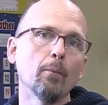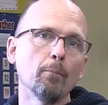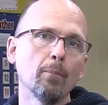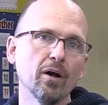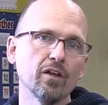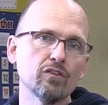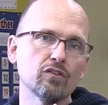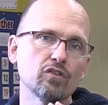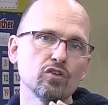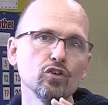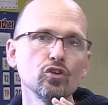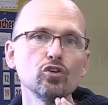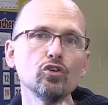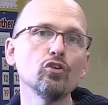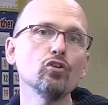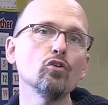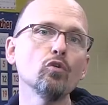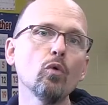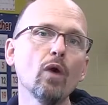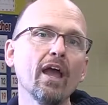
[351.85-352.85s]
but to
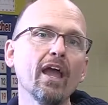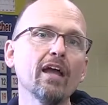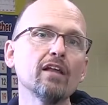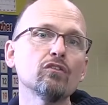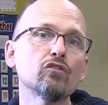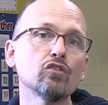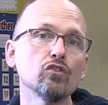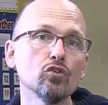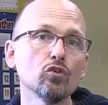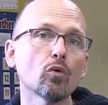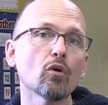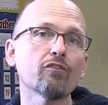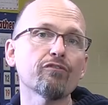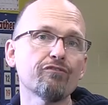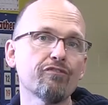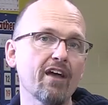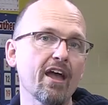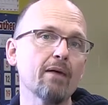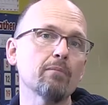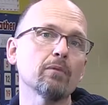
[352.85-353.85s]
you and to your
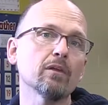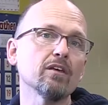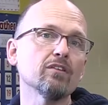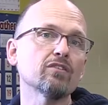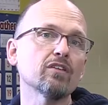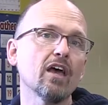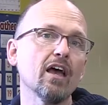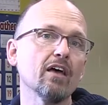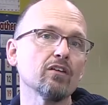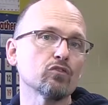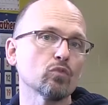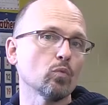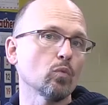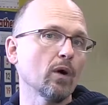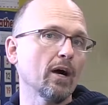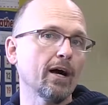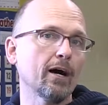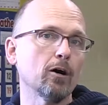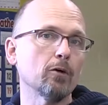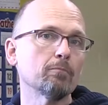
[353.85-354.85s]
families as
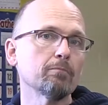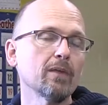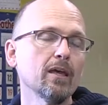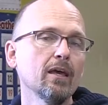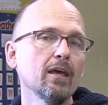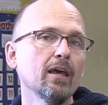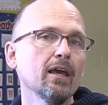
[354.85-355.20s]
well.